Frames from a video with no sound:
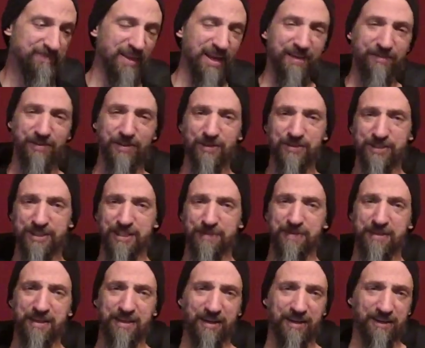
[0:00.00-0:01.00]
If you don't see
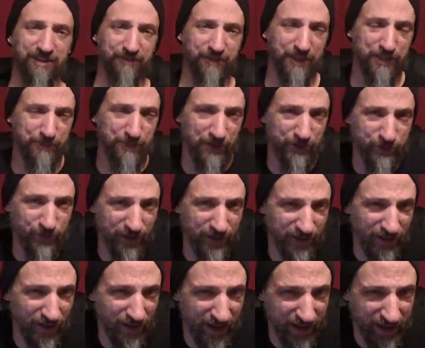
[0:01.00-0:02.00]
me on Facebook, Twitter,
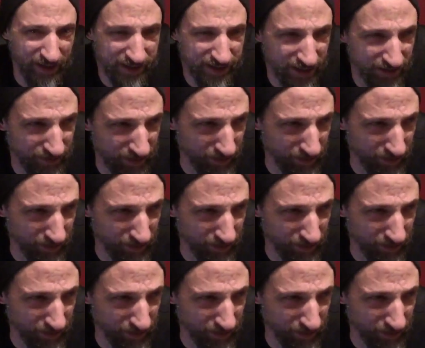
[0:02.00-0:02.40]
and all that kind of stuff,